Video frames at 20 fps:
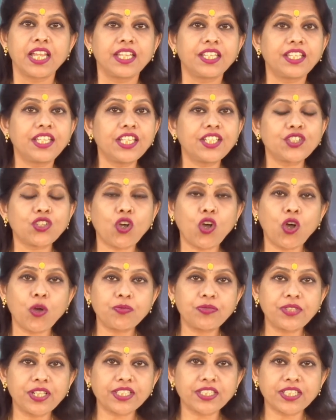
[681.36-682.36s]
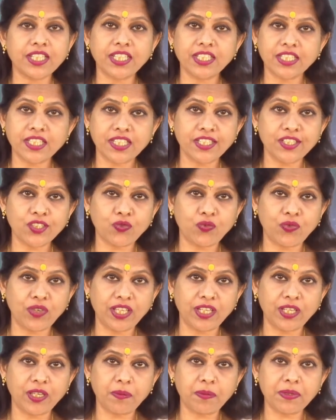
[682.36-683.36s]
Each object's instance
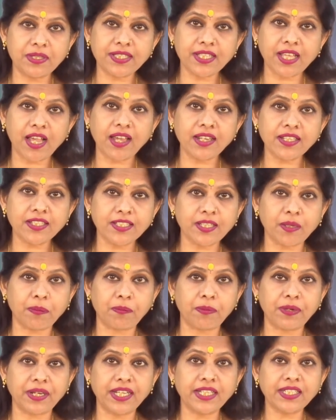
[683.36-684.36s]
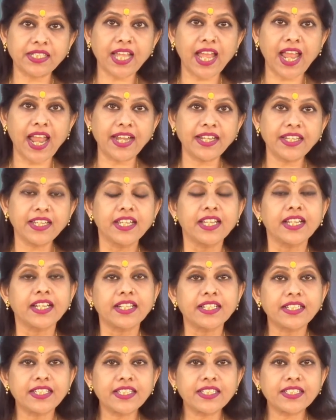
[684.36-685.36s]
variables are separate and
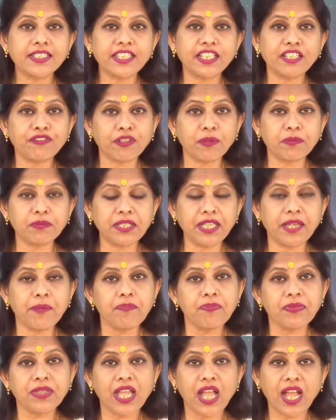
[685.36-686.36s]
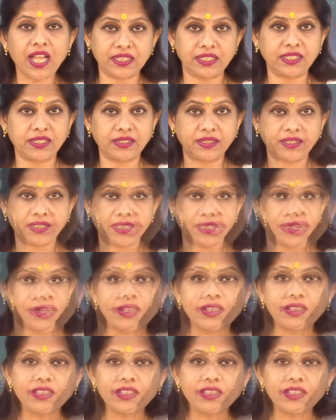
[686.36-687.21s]
distinct from the others.